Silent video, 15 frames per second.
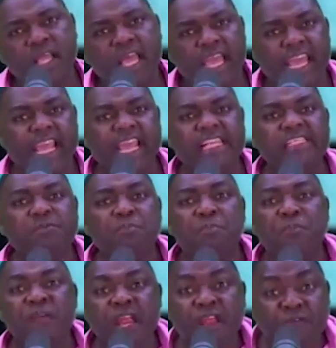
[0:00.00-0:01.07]
he is
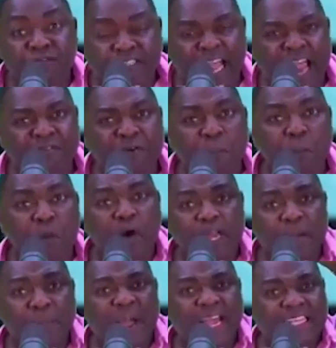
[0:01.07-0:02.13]
briefed every morning
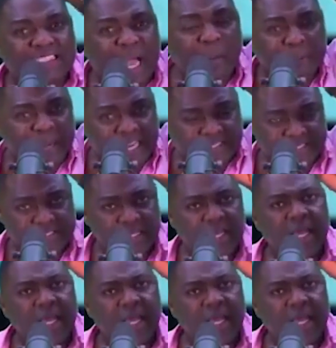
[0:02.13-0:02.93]
by the cabinet.